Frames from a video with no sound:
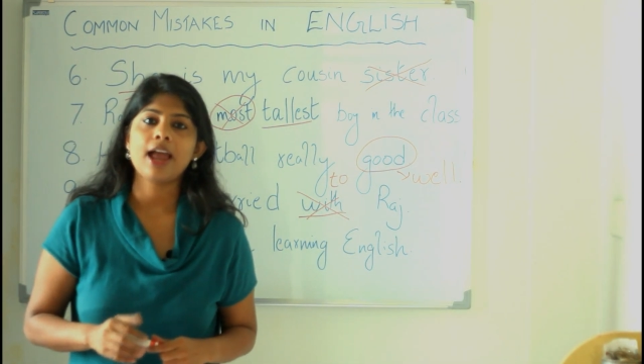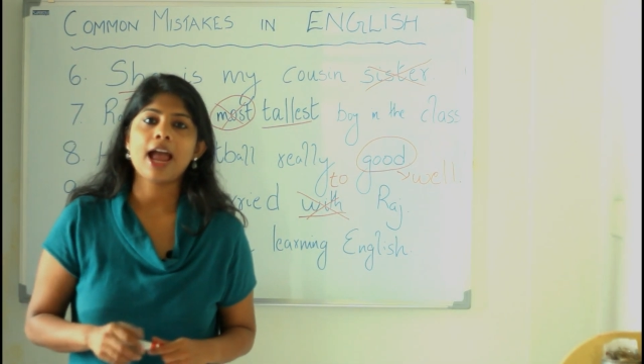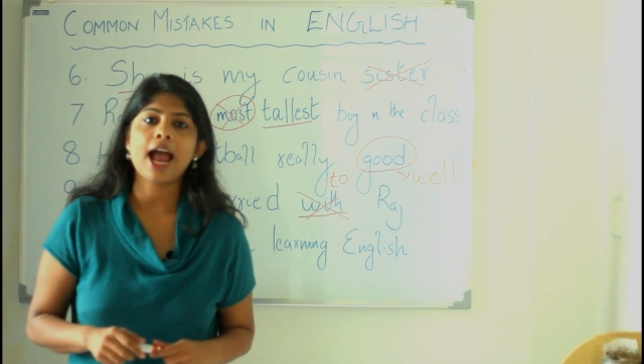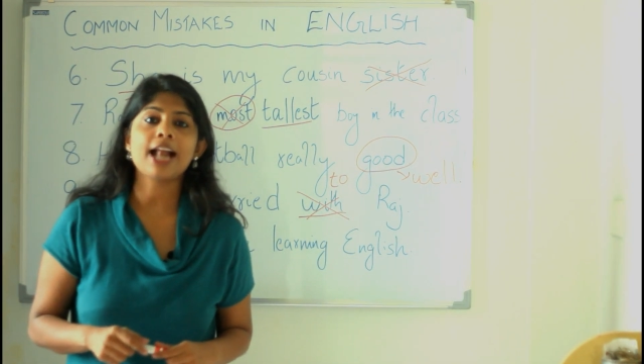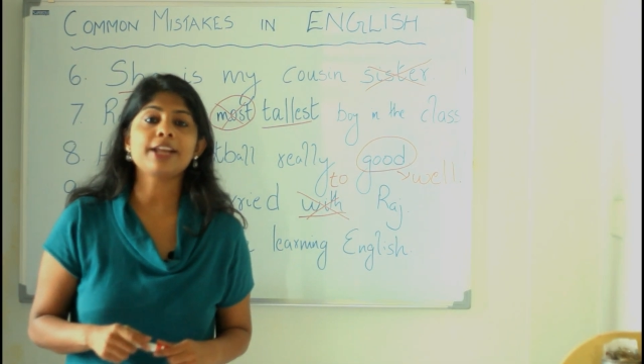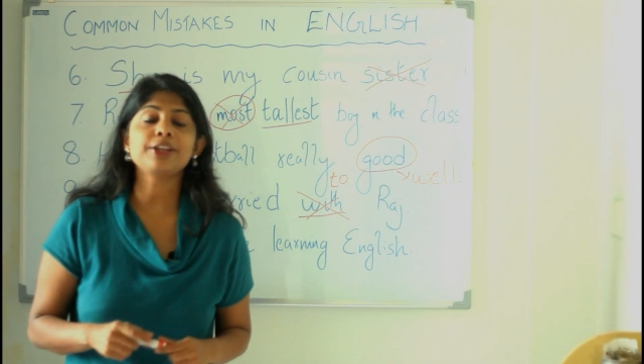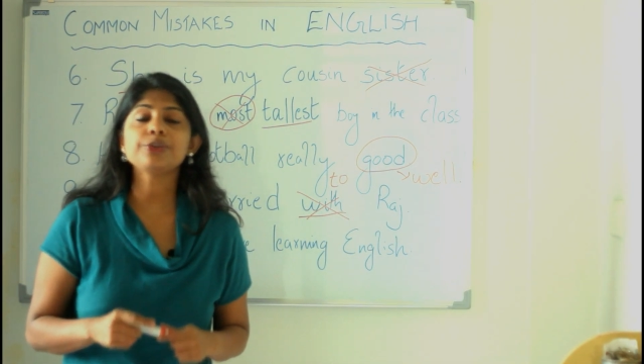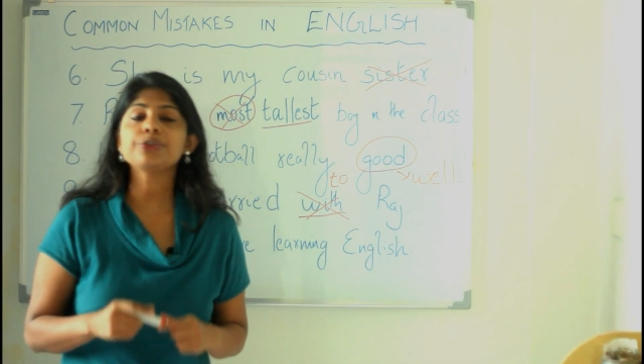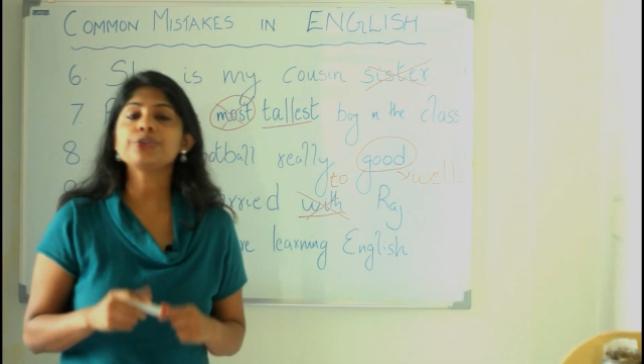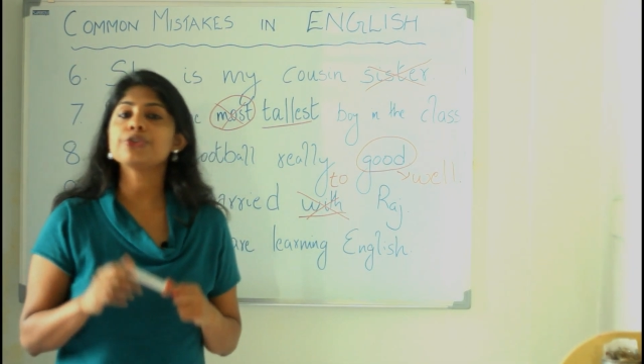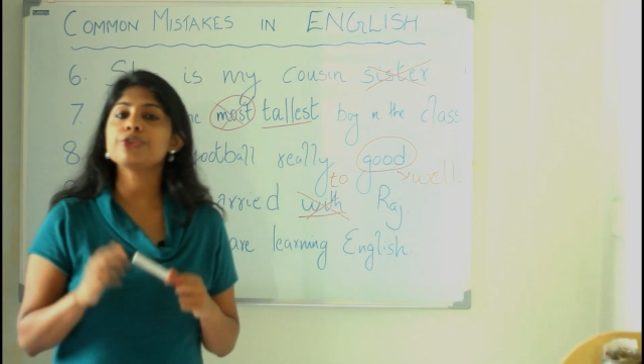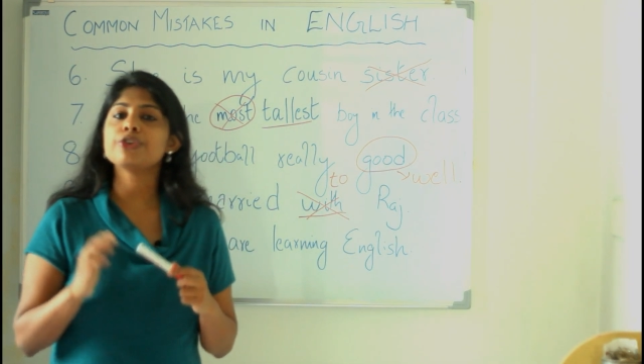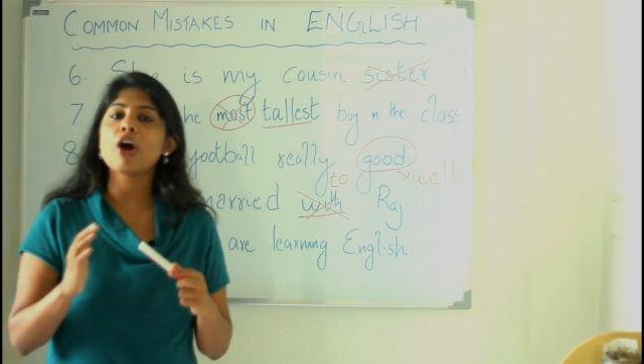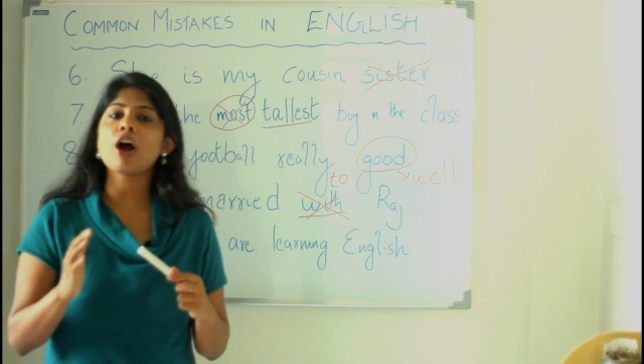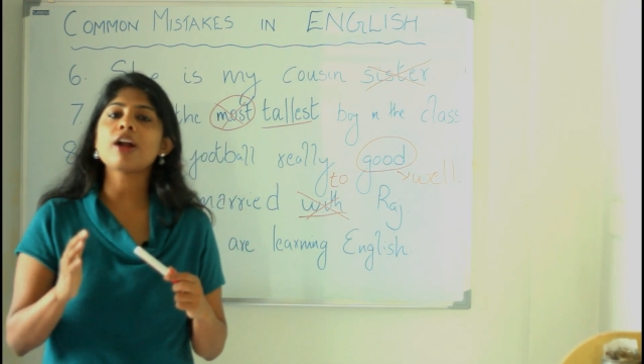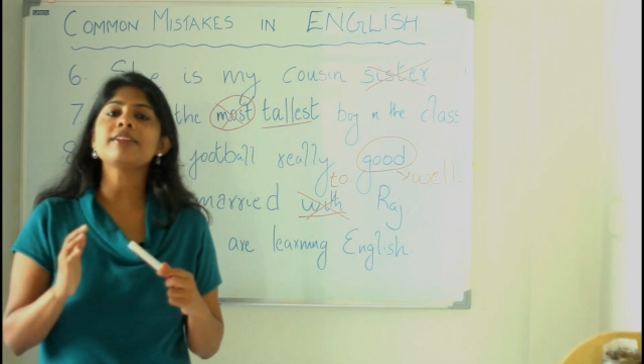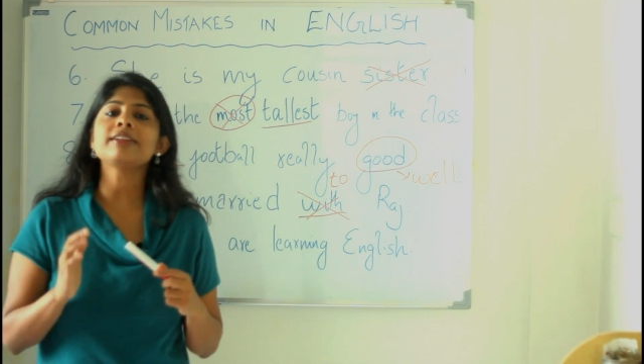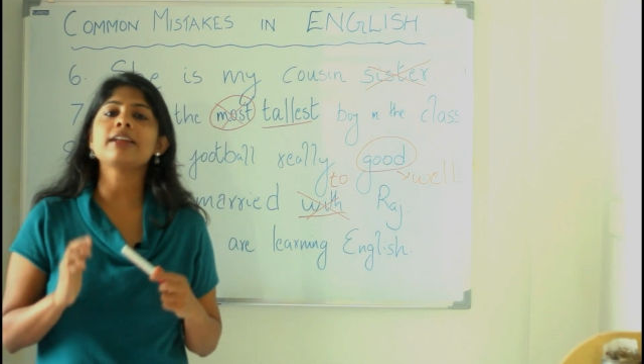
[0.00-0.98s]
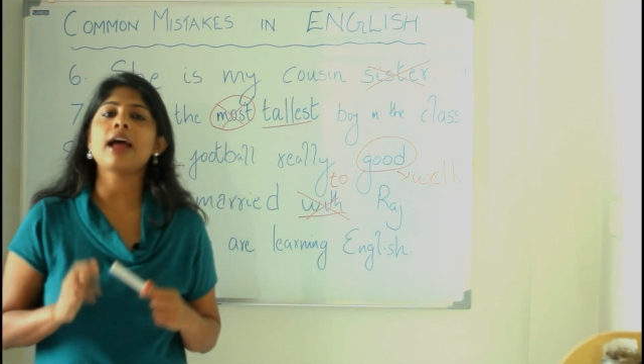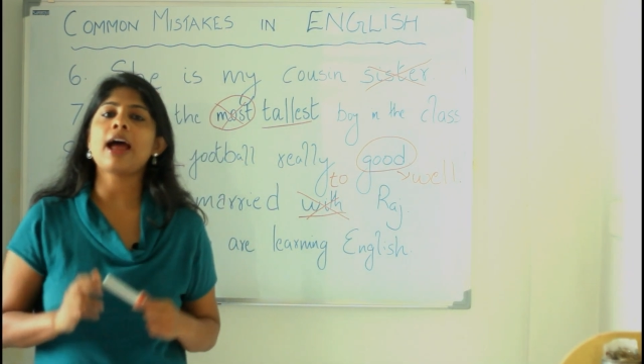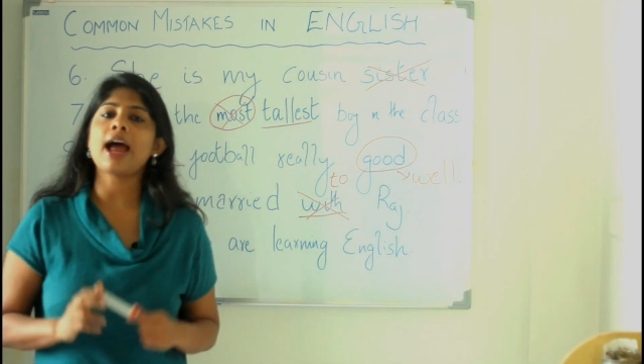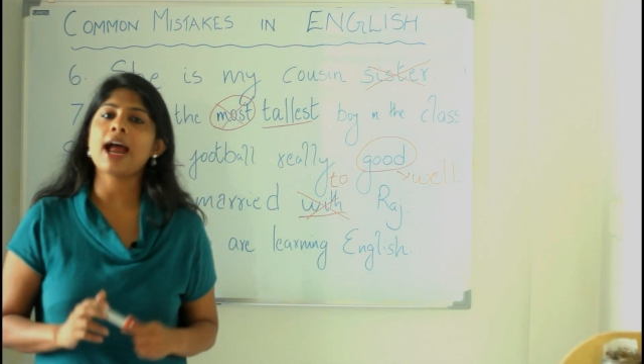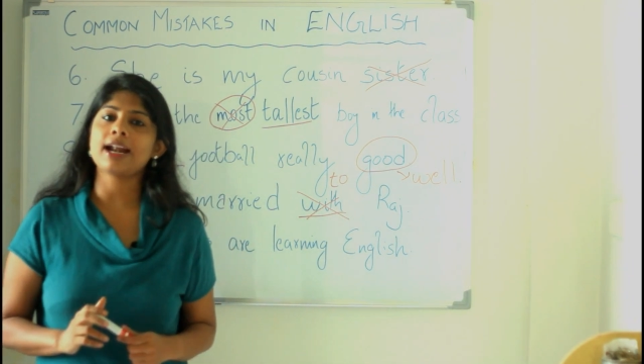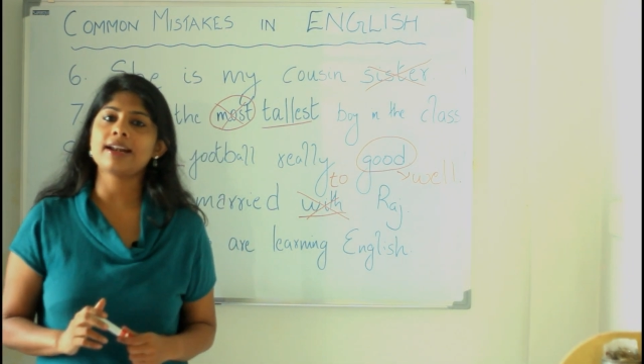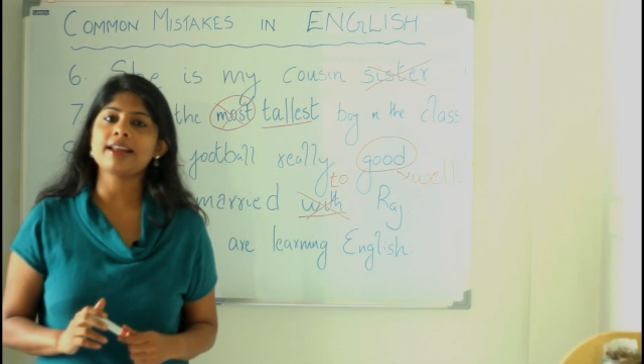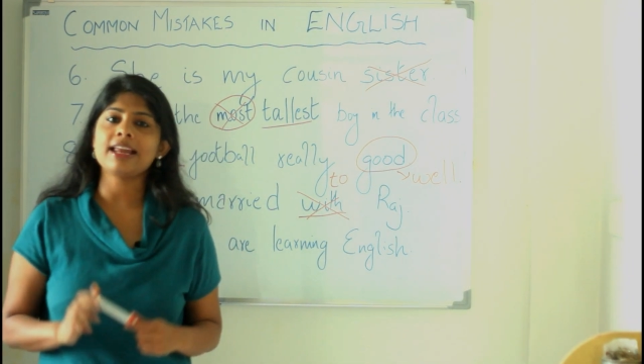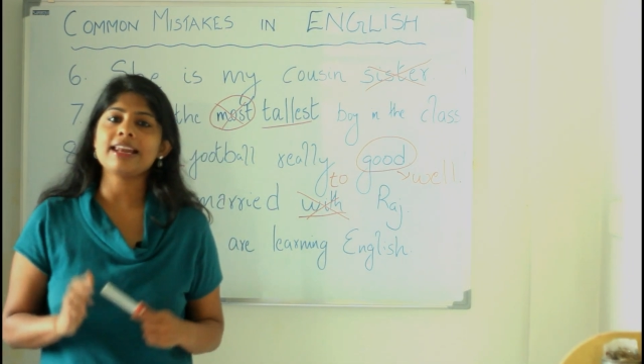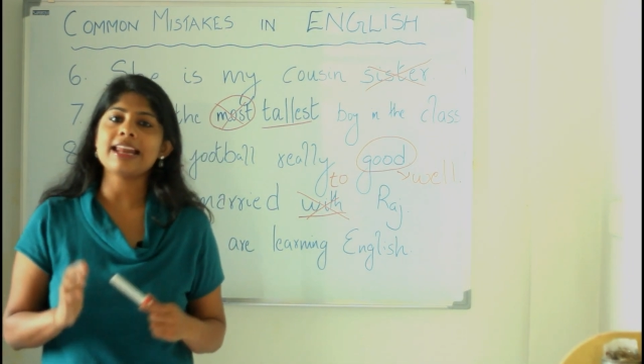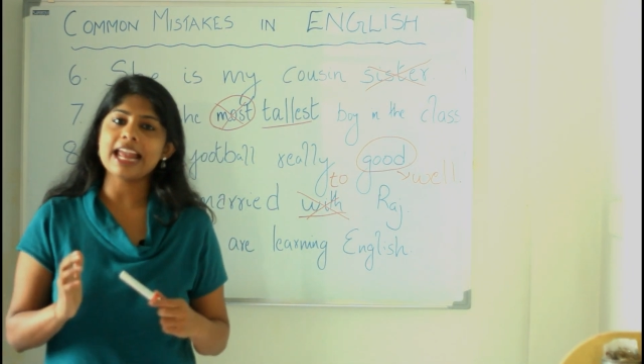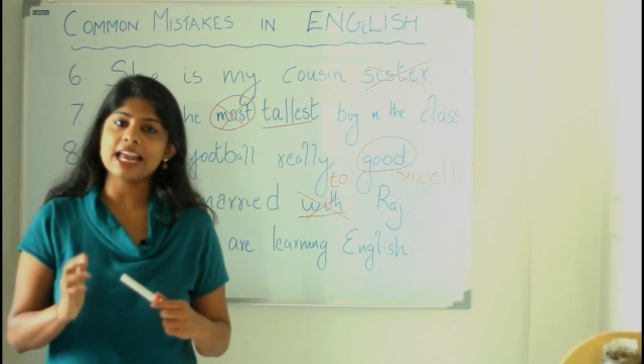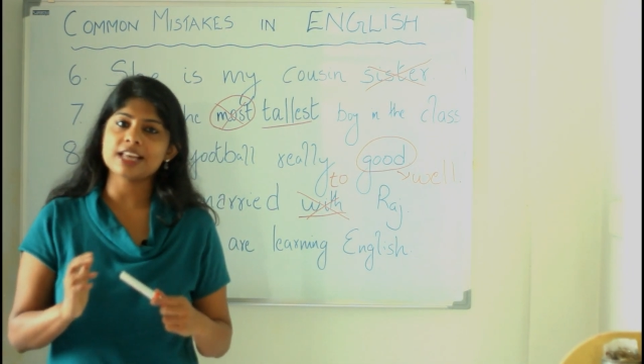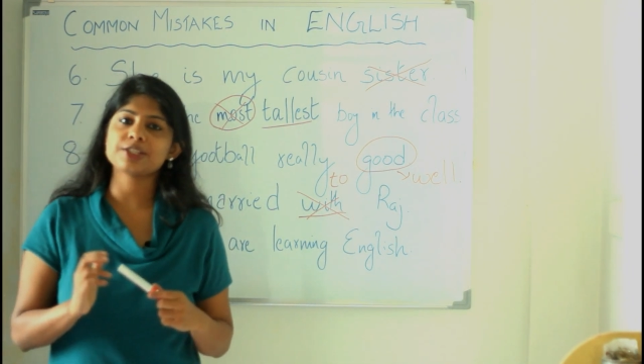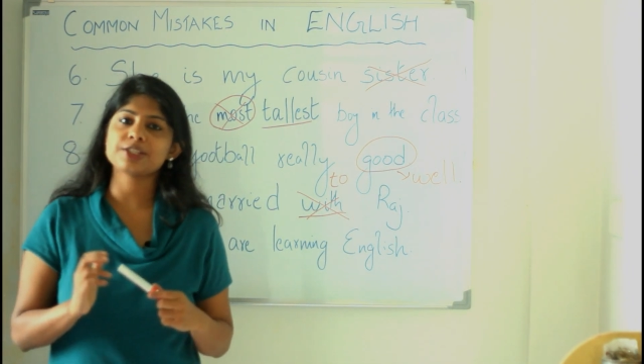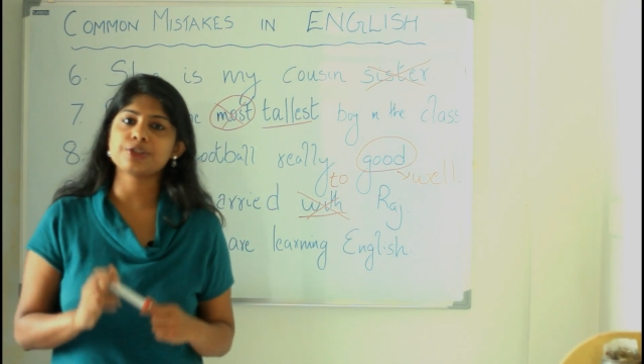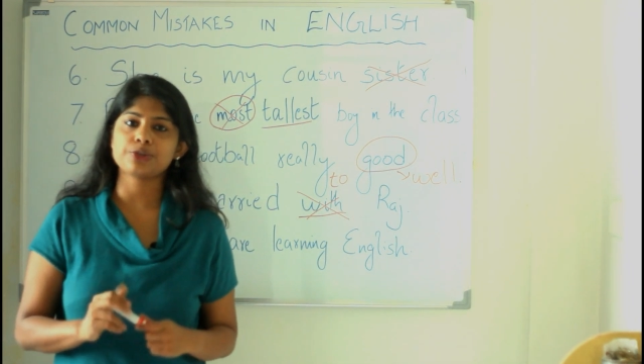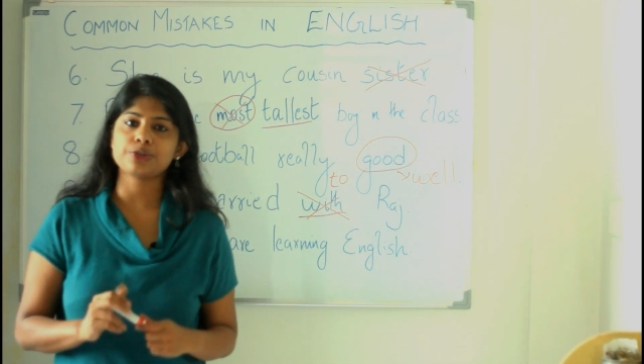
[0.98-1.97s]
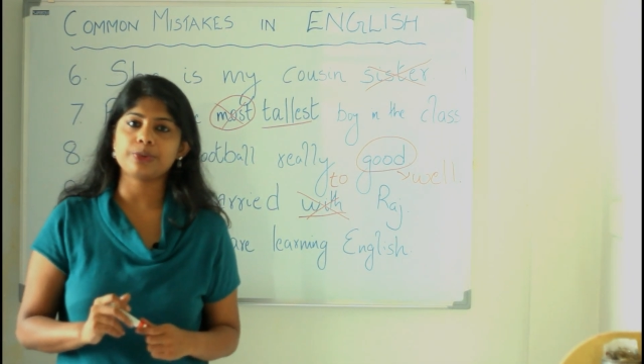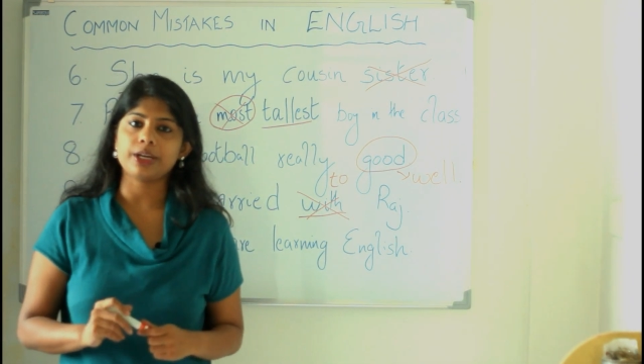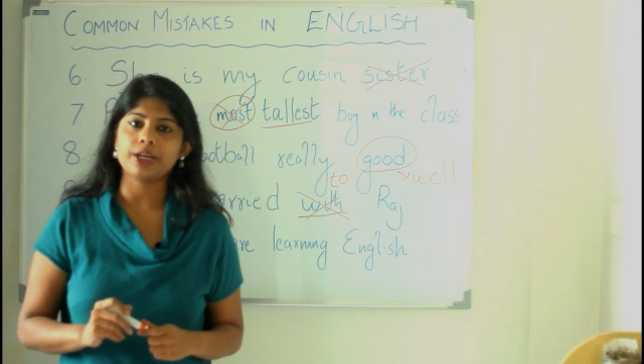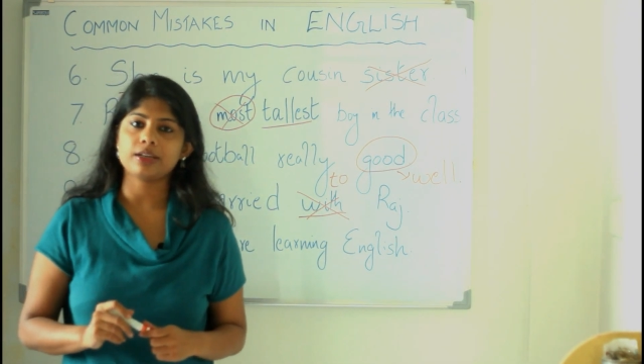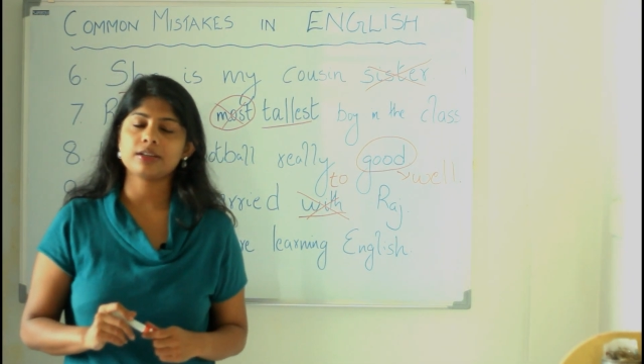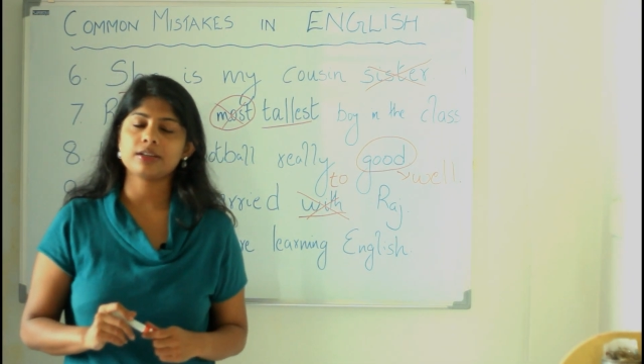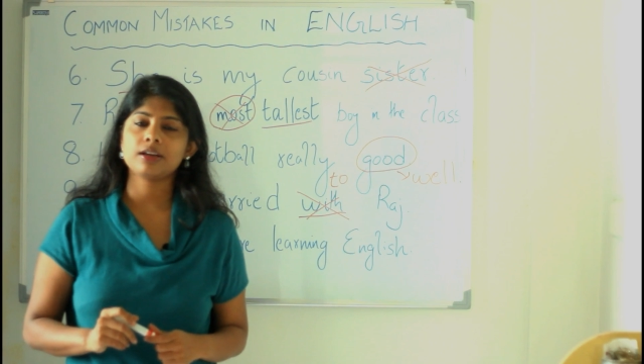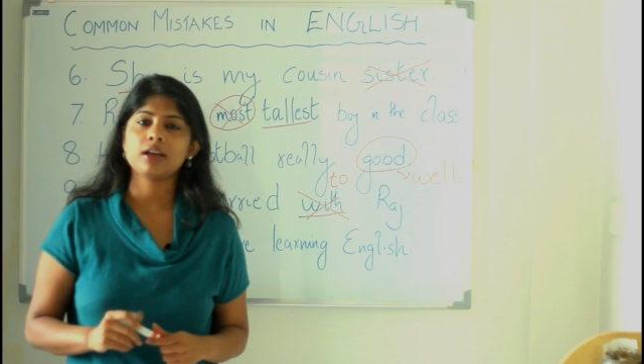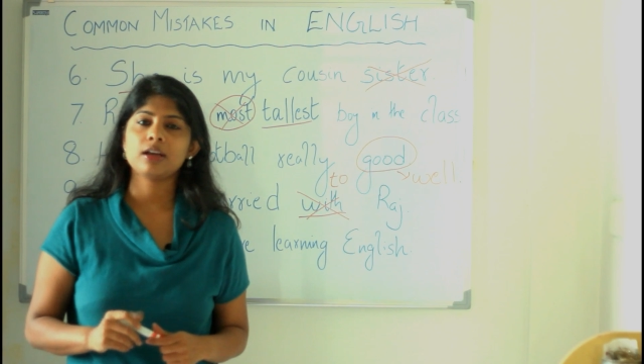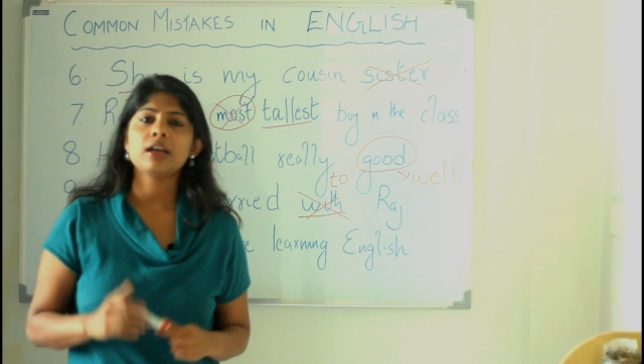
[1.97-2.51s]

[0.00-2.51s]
and you do not add an S to it.